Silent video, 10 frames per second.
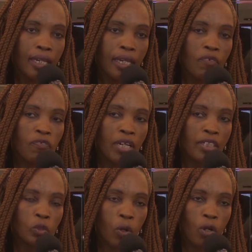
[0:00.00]
a
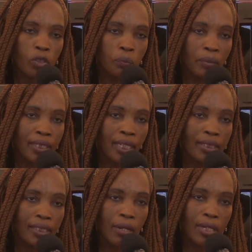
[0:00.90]
friend called me
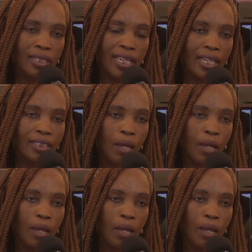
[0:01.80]
that there are